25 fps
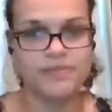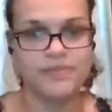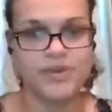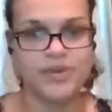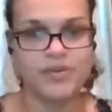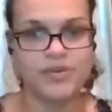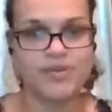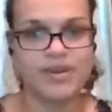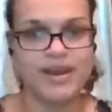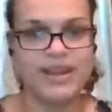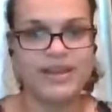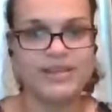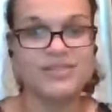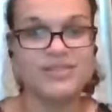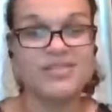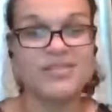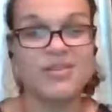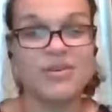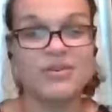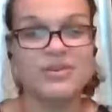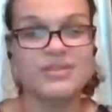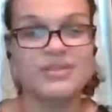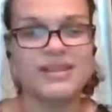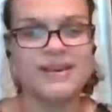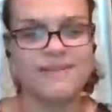All right.
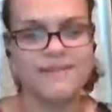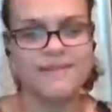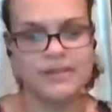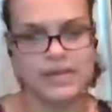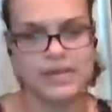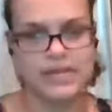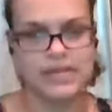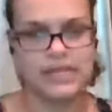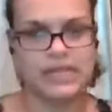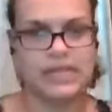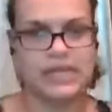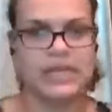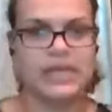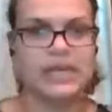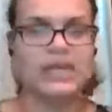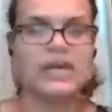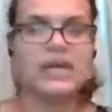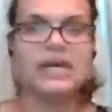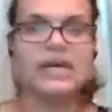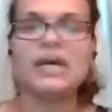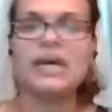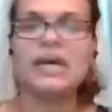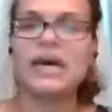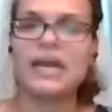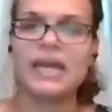So definitely,
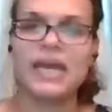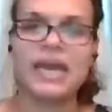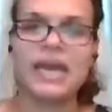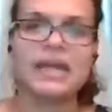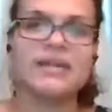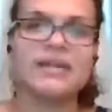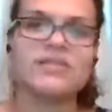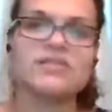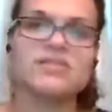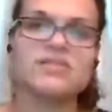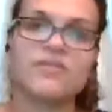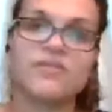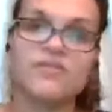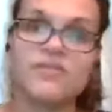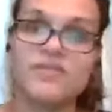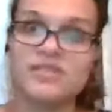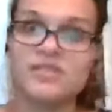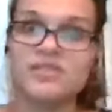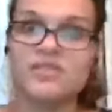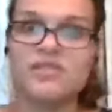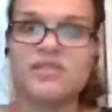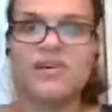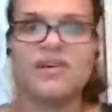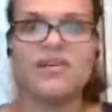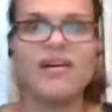again, so
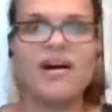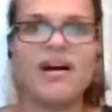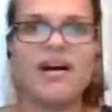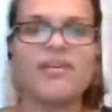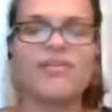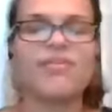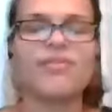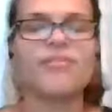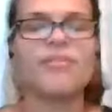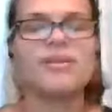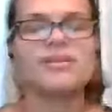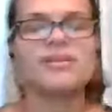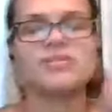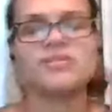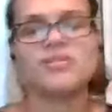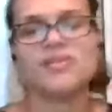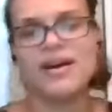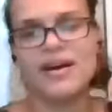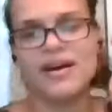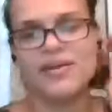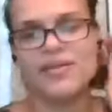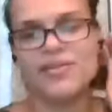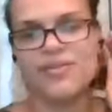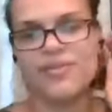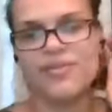physical health, mental
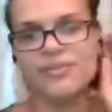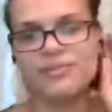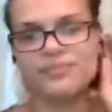health,